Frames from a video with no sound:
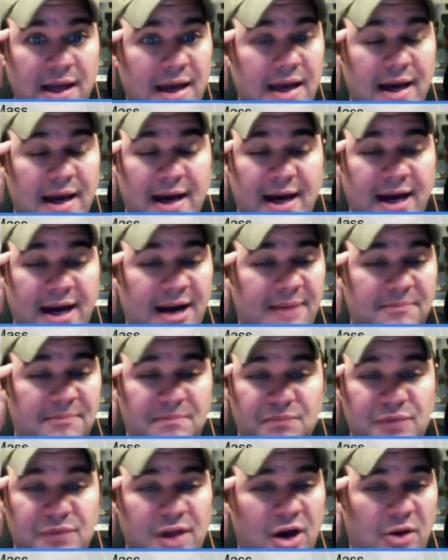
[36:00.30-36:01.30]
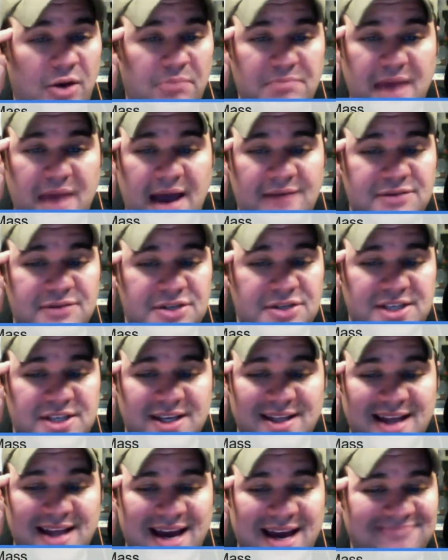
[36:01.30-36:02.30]
no. After
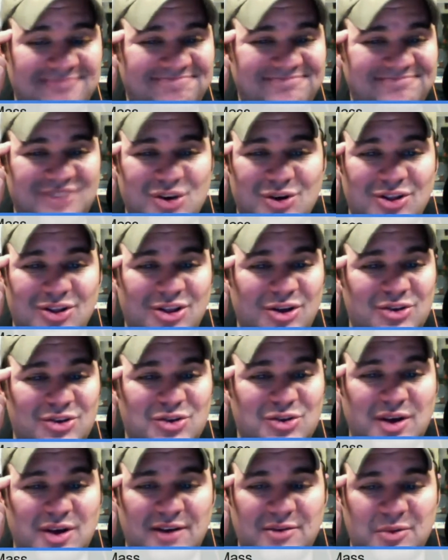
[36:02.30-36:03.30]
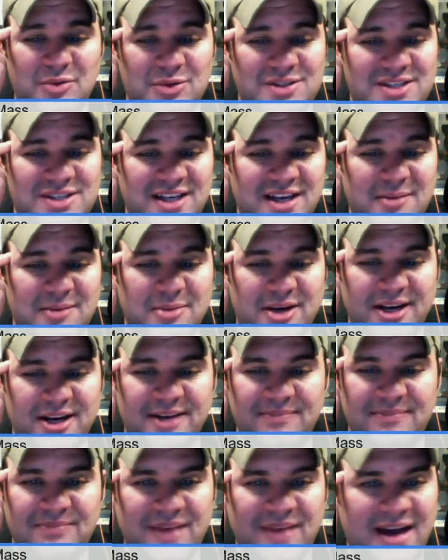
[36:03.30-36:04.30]
seeing that, you're a little too comfortable with singing,
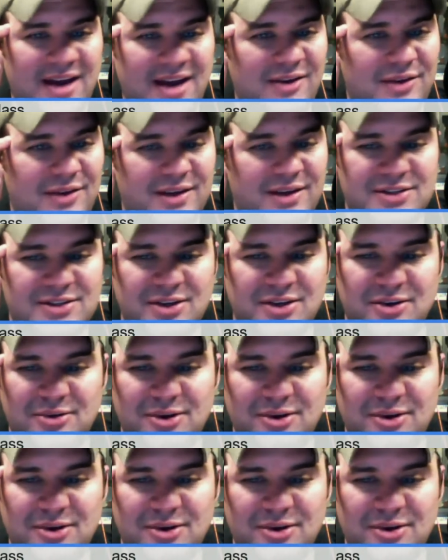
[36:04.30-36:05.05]
buddy. I don't think so.